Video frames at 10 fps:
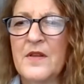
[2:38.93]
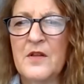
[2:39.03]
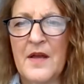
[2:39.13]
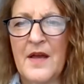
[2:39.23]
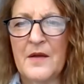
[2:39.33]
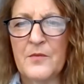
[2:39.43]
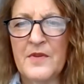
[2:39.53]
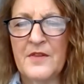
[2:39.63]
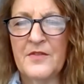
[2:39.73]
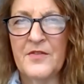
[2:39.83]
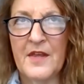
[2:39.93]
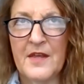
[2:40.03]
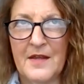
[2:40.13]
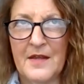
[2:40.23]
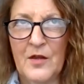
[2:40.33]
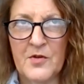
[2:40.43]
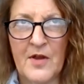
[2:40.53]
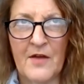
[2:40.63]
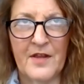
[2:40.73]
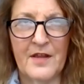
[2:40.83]
really think human
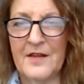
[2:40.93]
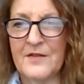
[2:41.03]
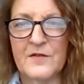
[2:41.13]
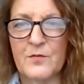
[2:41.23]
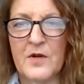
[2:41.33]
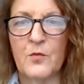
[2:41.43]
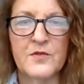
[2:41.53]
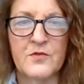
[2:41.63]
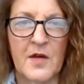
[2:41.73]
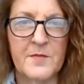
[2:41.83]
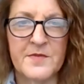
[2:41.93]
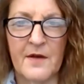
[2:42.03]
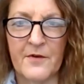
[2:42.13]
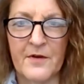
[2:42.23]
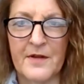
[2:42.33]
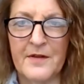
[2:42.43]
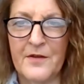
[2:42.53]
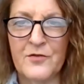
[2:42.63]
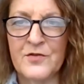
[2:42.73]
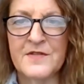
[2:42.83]
trafficking is just one of the worst crimes ever.
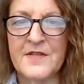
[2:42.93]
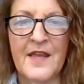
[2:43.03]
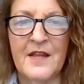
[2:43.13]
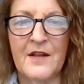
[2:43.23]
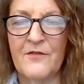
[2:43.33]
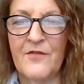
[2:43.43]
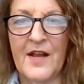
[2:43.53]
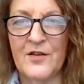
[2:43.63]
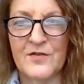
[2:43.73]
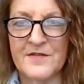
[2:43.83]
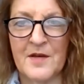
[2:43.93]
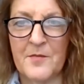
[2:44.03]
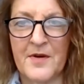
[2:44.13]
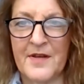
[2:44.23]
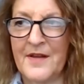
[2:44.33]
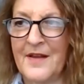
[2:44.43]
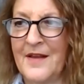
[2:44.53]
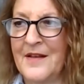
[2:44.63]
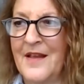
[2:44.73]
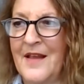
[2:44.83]
You're just taking advantage of somebody,
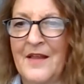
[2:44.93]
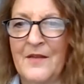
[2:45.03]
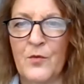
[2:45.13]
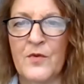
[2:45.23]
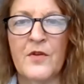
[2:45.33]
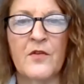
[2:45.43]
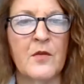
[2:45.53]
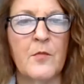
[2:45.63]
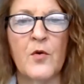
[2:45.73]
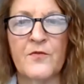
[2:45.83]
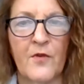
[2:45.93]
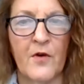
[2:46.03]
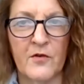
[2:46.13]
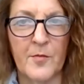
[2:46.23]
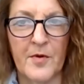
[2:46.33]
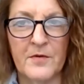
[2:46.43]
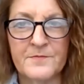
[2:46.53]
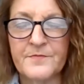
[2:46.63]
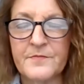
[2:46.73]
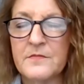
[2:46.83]
and when they're the most vulnerable.
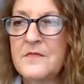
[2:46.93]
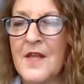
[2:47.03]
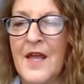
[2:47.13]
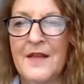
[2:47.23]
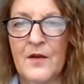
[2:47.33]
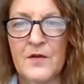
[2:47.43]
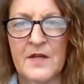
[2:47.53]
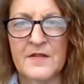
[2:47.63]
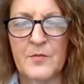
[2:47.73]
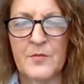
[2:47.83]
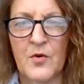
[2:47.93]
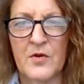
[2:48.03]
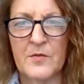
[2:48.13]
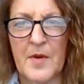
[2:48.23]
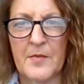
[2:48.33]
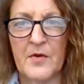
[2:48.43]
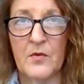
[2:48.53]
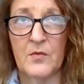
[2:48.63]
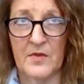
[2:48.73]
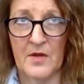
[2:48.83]
And it's important to remember
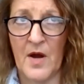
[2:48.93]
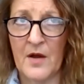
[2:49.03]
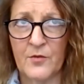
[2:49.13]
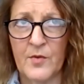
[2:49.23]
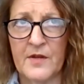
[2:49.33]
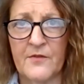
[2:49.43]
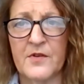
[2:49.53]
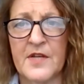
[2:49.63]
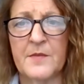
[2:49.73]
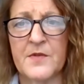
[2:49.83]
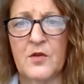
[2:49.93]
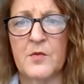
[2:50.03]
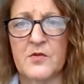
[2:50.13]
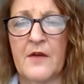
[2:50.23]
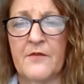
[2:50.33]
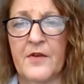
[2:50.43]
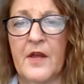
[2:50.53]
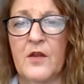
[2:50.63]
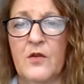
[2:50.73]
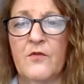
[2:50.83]
there are 3 different types of human
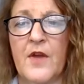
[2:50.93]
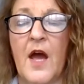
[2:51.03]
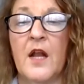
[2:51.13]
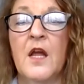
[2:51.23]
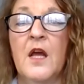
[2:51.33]
trafficking. You've got